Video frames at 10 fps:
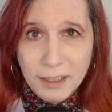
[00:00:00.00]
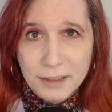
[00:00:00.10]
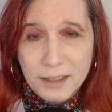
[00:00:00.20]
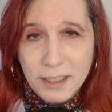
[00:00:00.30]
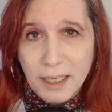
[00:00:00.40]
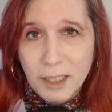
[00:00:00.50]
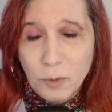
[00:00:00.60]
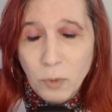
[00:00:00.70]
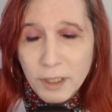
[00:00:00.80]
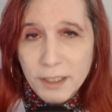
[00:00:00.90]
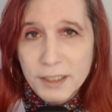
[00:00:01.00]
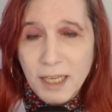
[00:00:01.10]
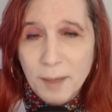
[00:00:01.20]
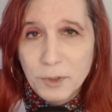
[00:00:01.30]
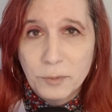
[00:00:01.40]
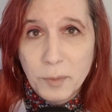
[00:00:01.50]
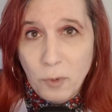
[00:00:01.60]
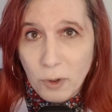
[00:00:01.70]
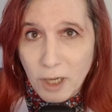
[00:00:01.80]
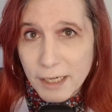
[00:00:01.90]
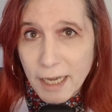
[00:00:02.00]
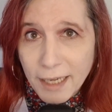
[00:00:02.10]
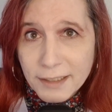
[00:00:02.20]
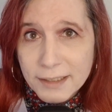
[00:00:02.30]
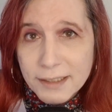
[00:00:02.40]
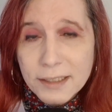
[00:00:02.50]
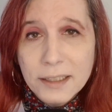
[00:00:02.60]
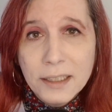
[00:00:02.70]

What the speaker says: deciding on what it is I'm to report on next,